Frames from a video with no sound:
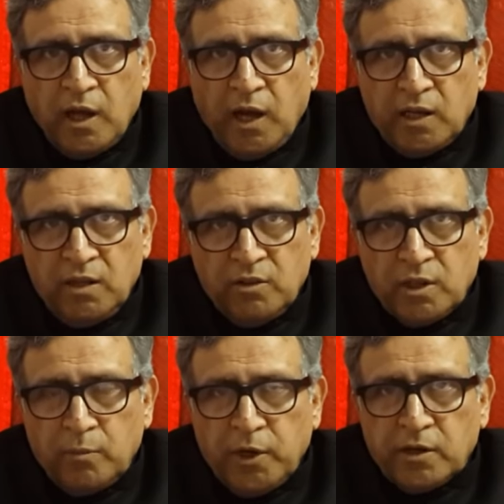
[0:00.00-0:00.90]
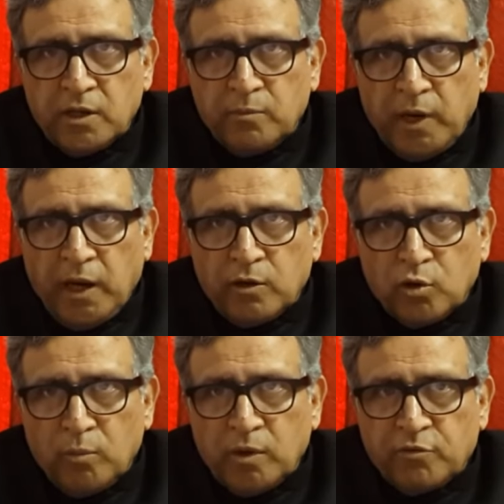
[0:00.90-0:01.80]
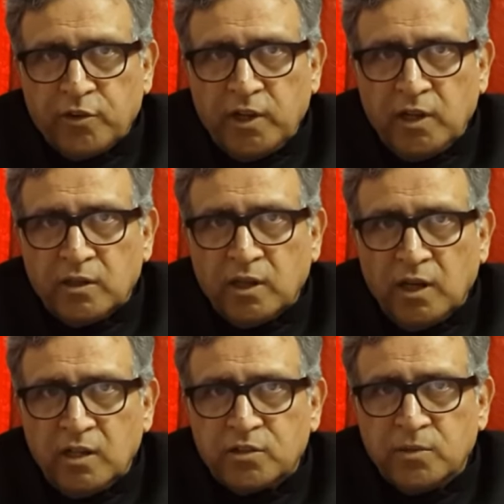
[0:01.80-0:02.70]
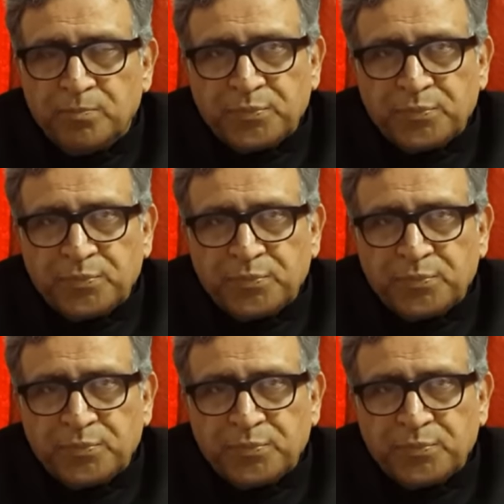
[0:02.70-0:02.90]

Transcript: and even a bearded man roaming free in the hills